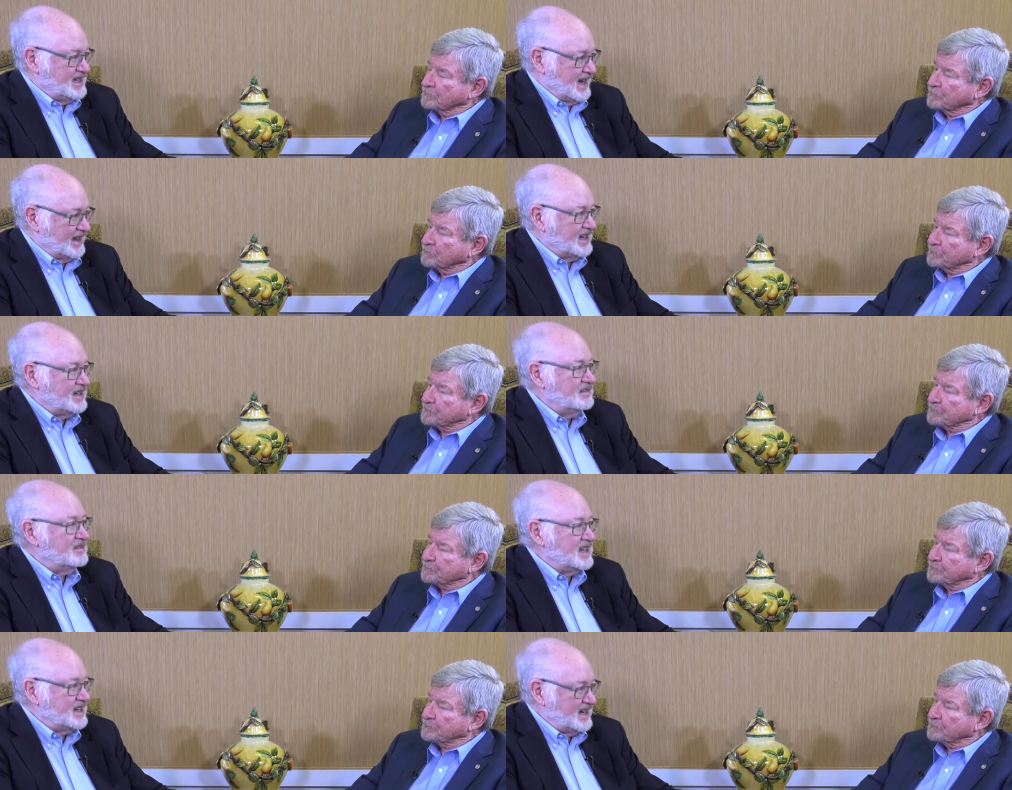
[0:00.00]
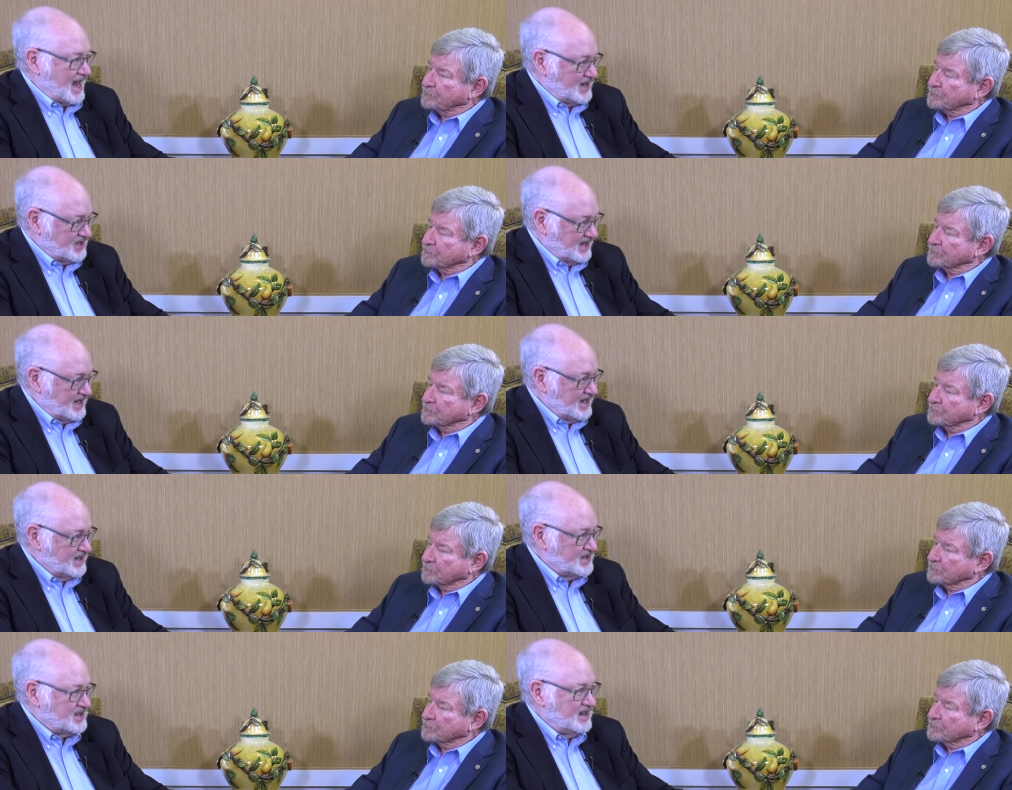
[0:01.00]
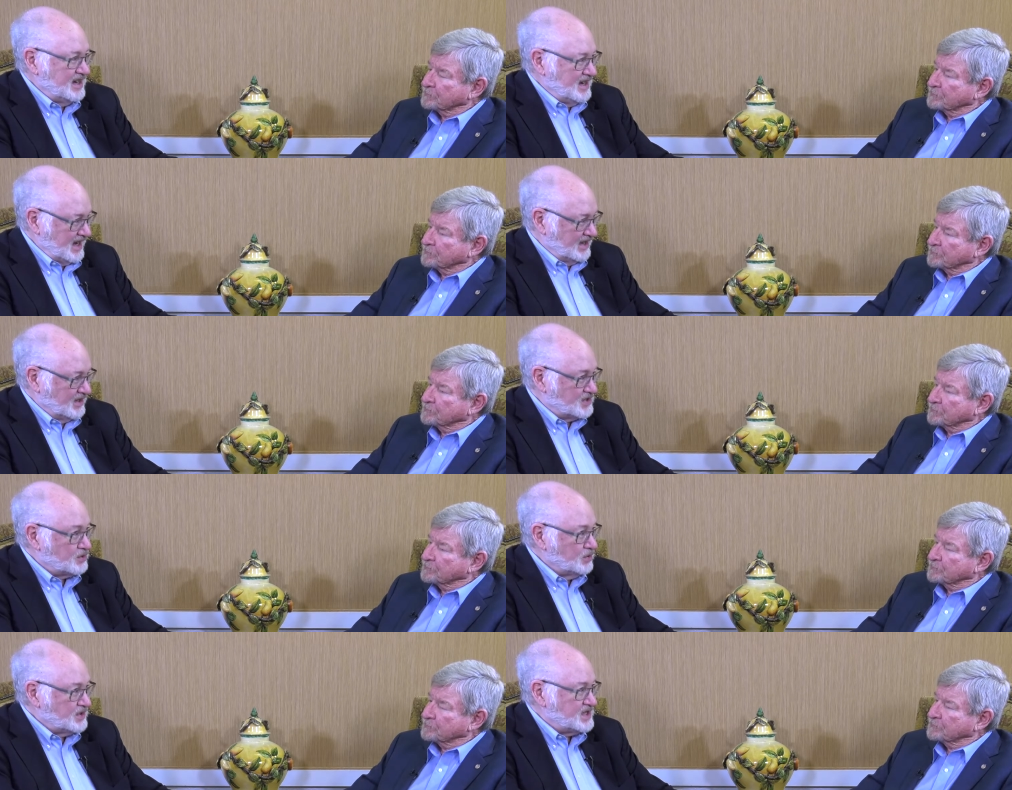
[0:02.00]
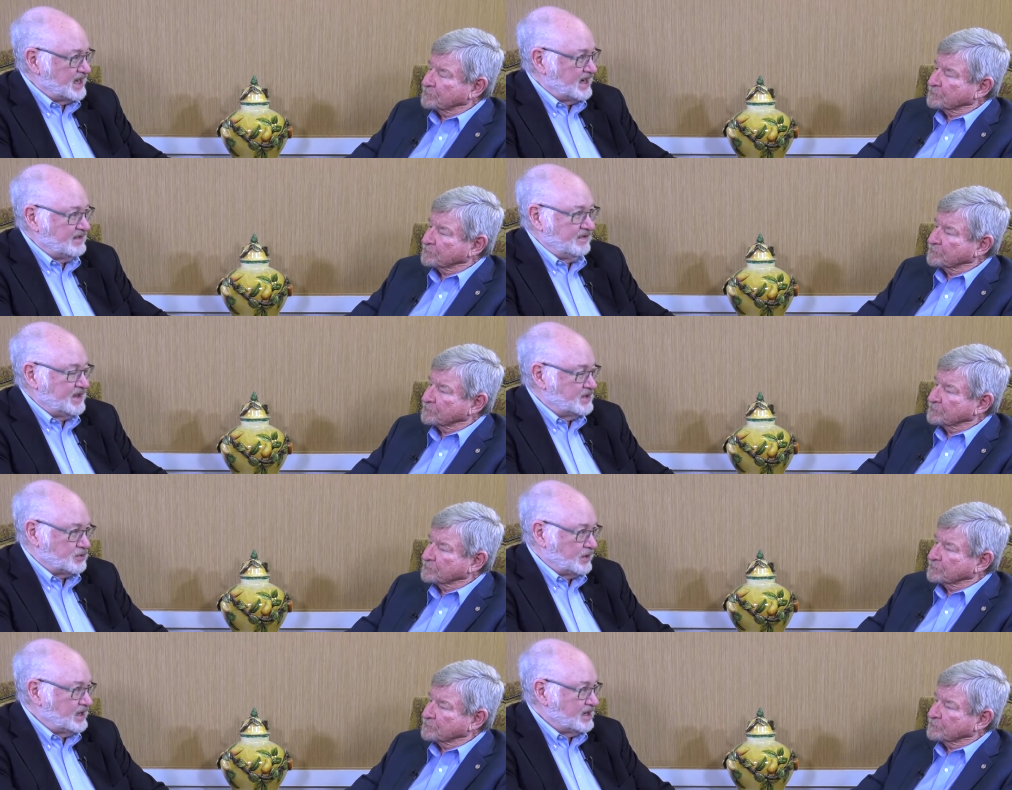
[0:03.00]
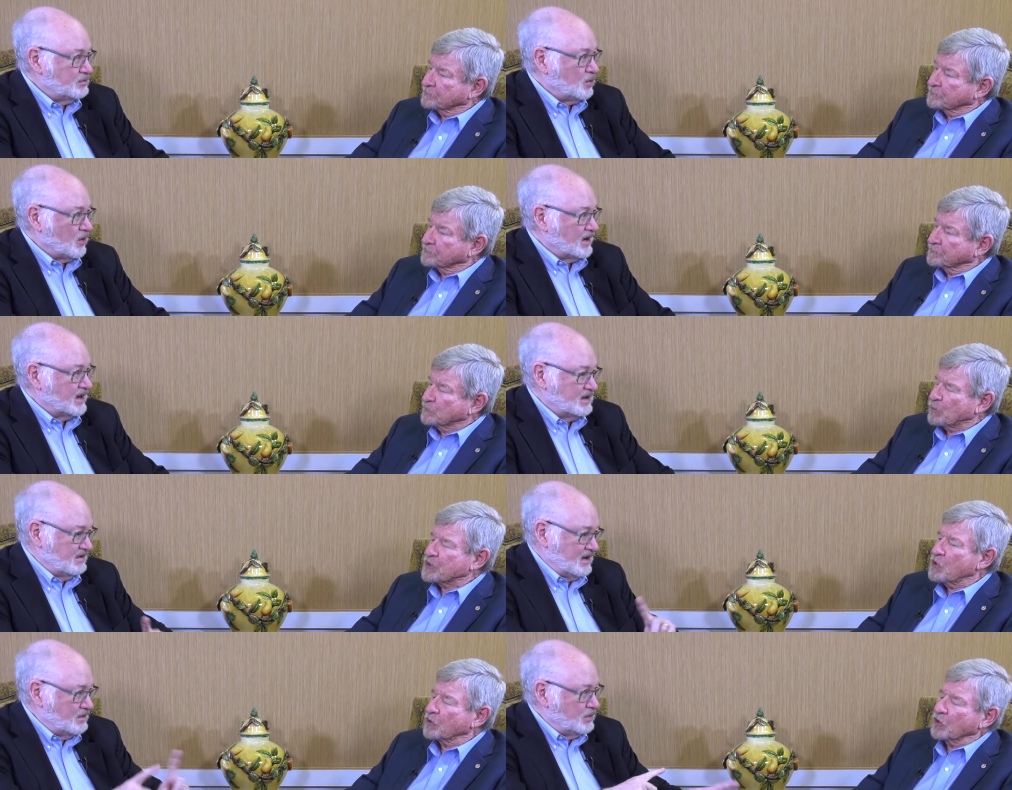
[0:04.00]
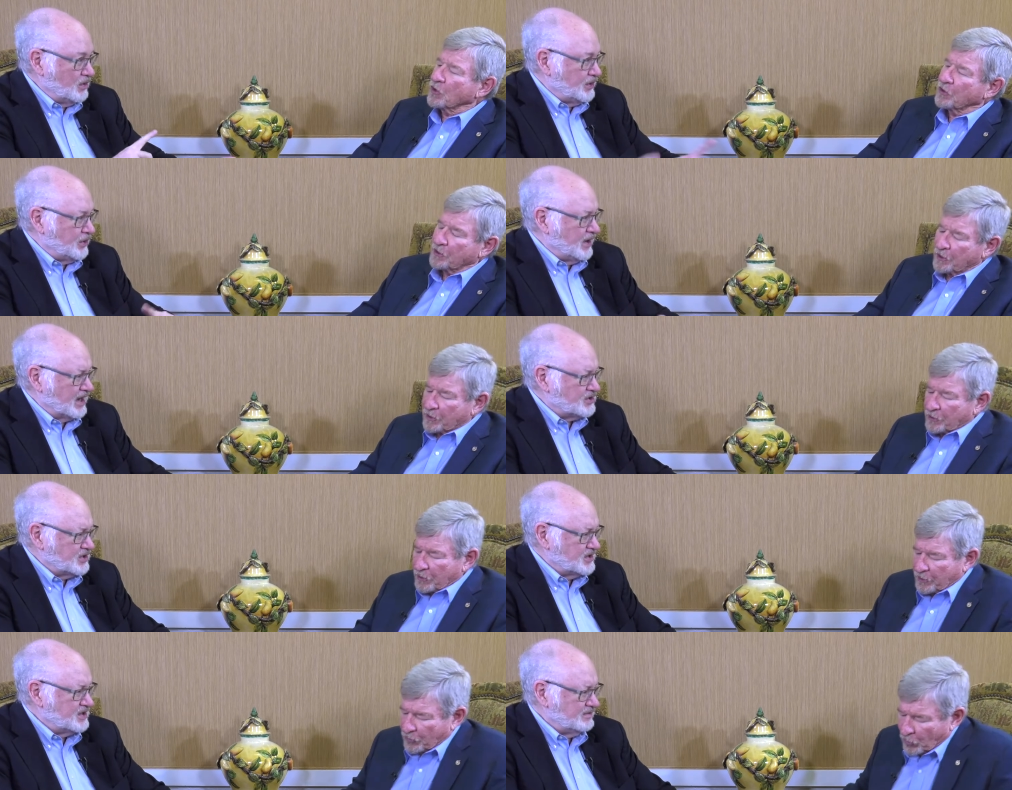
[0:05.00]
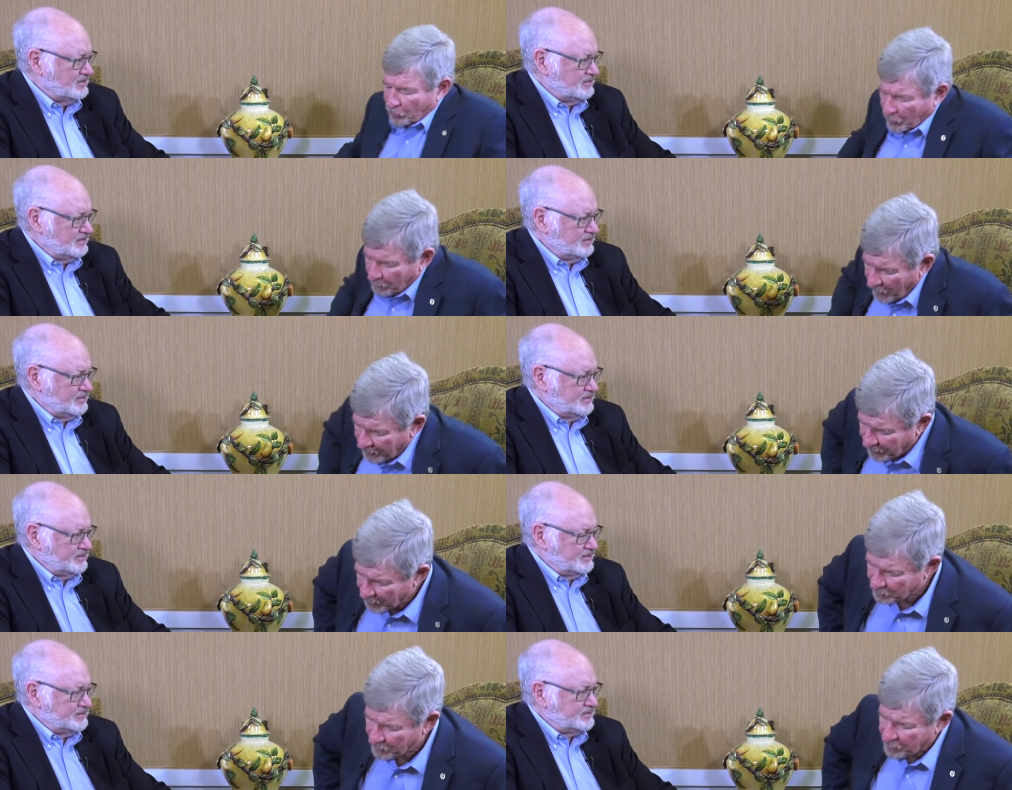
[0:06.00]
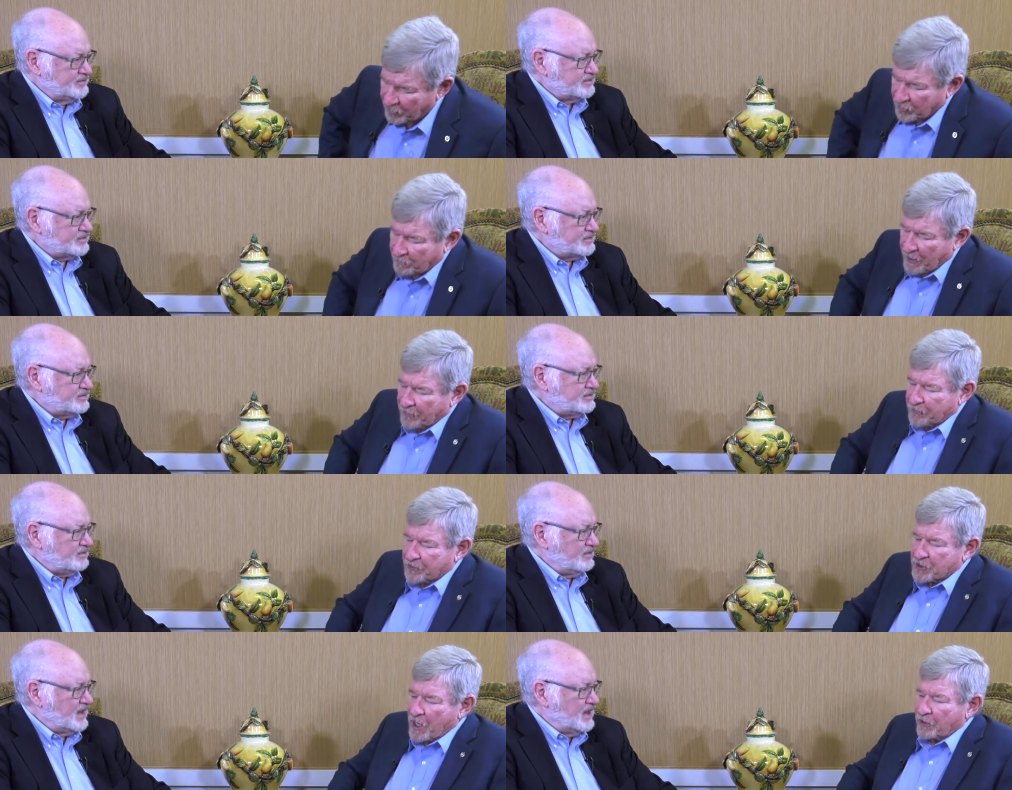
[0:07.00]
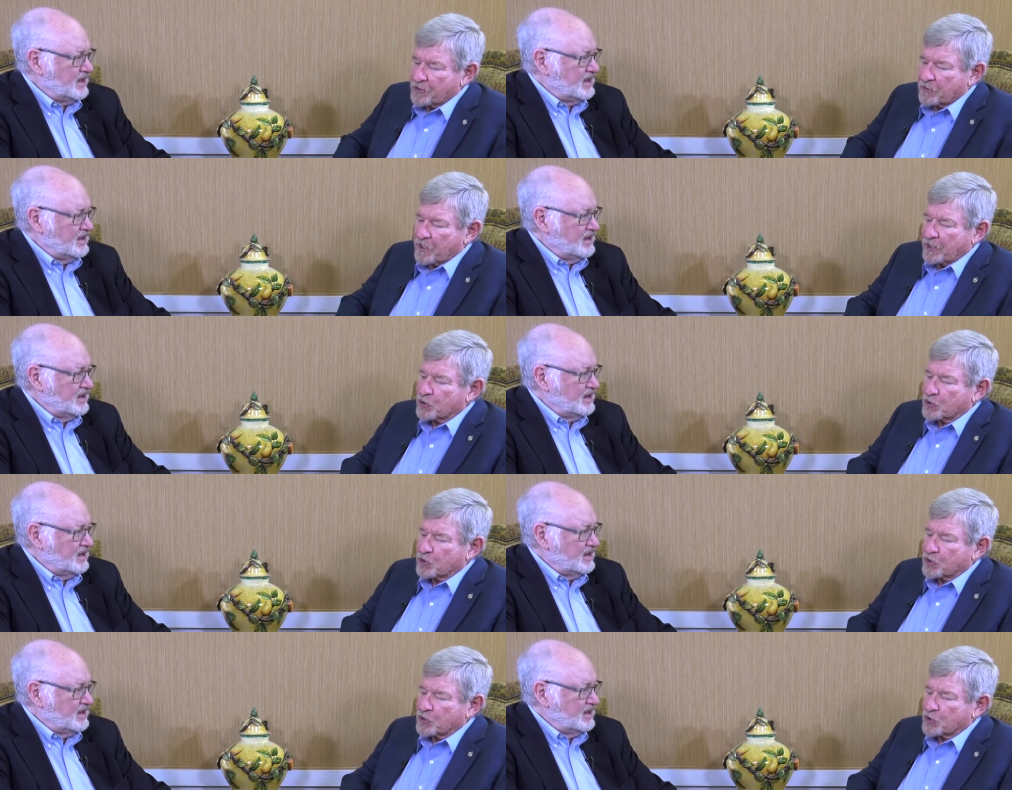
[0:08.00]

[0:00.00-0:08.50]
Speaker 1: telling it as it is in the school setting is really important in, in both earlier, directions. In, a, in, an
Speaker 2: earlier podcast, we talked about the challenge of getting